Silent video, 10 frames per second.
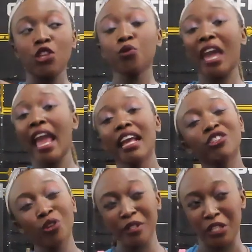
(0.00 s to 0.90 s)
you
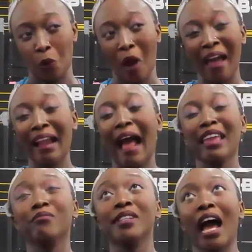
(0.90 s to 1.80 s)
can do a squat. I
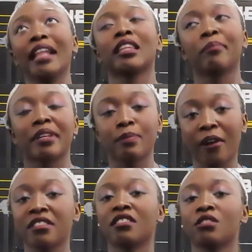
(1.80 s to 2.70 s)
am not the best
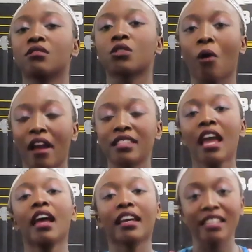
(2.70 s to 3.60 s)
person to do squats
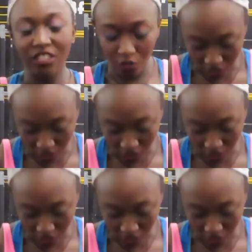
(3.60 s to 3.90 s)
because as you